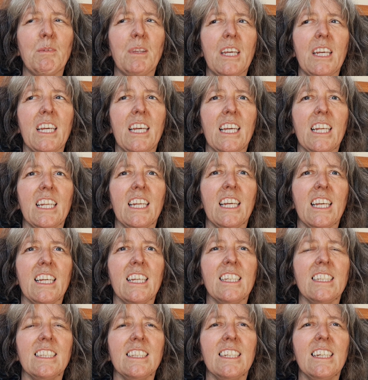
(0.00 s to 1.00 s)
thinking
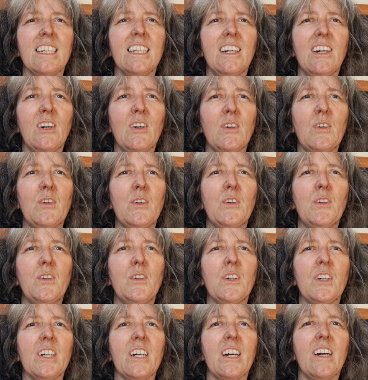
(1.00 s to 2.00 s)
is,
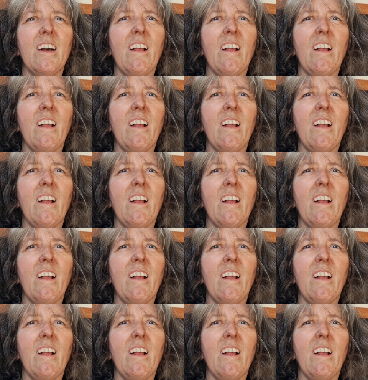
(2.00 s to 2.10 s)
oh,